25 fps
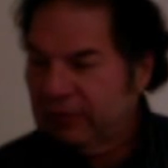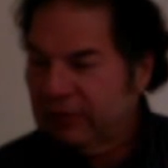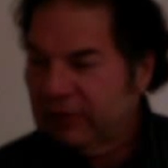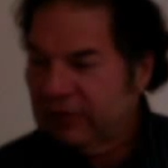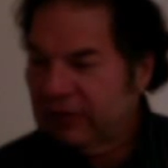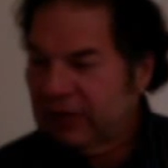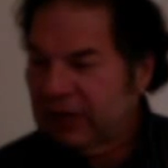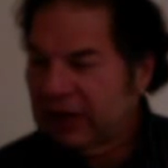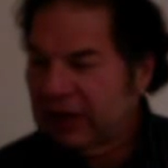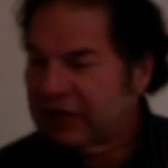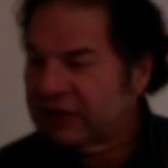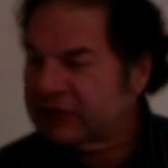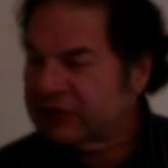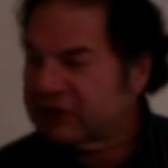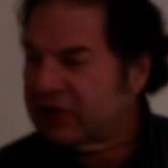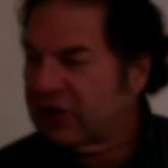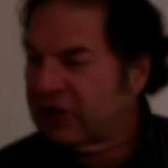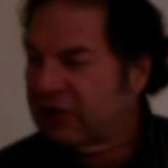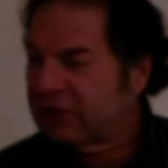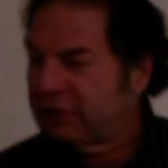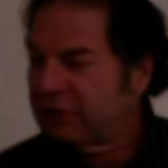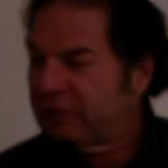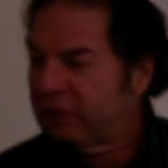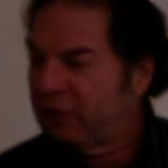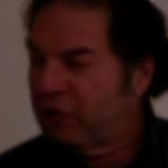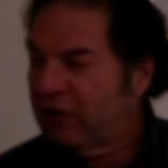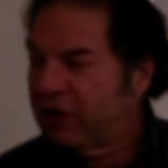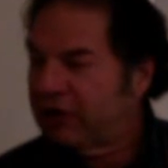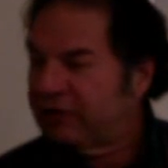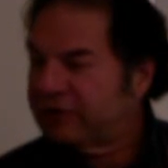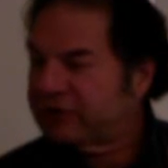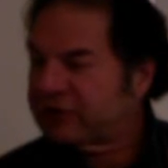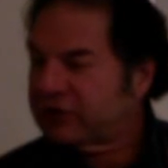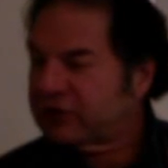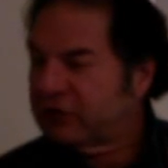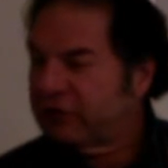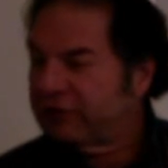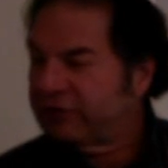I guess the other part is
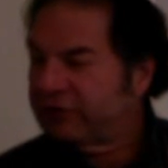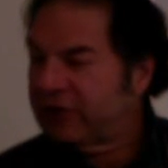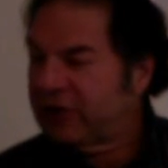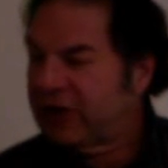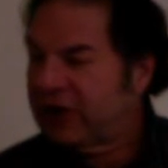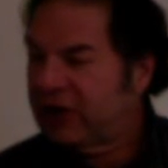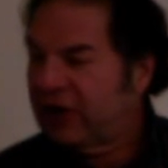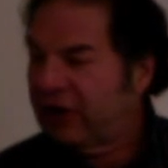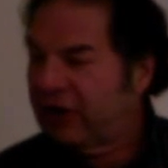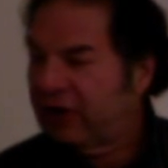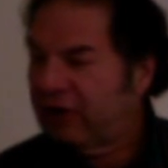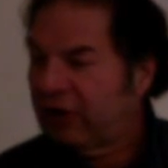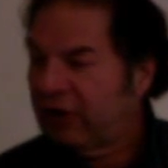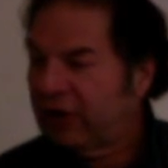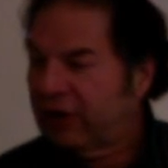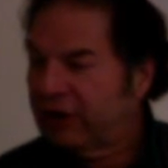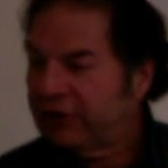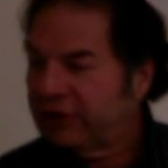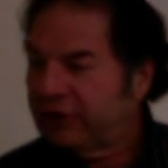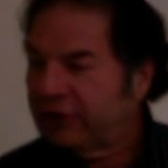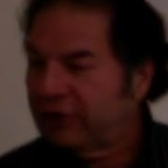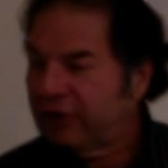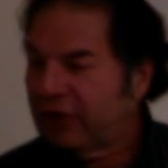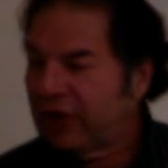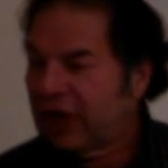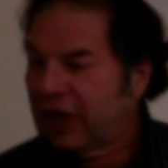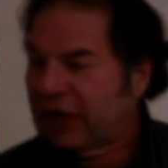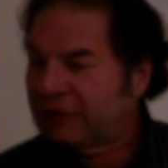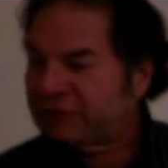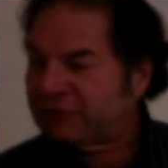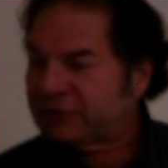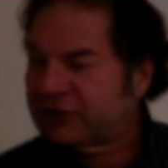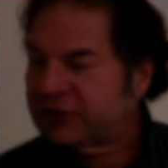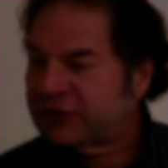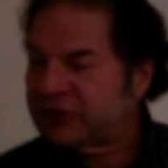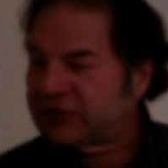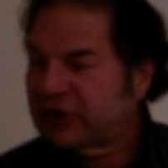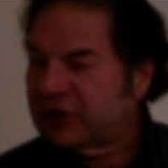over here under
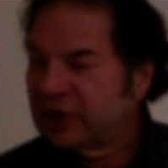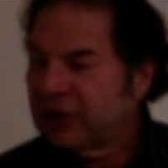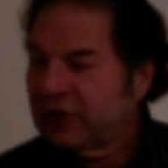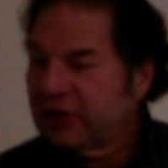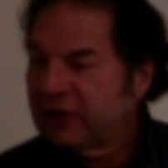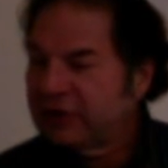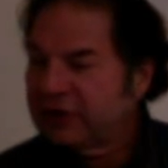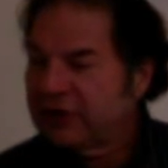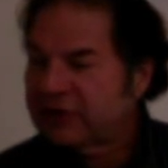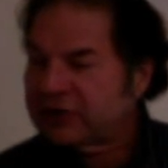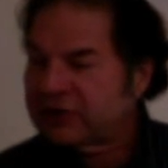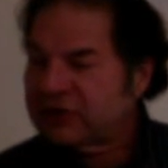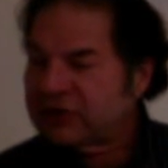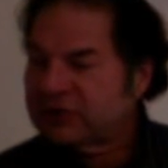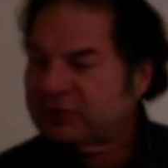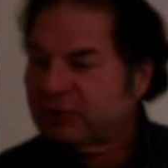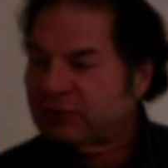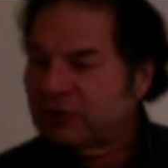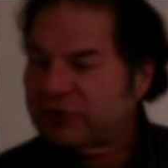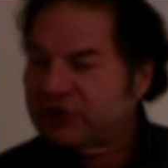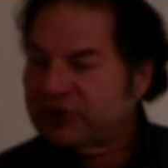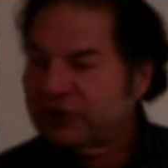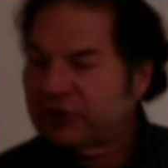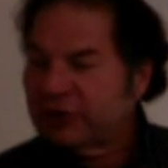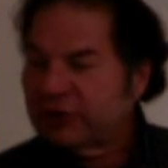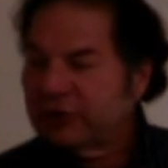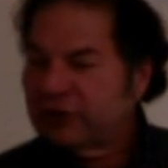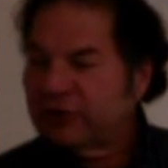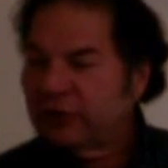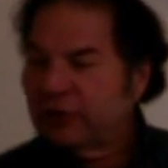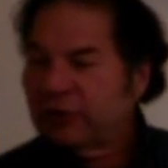options. This is what you can do with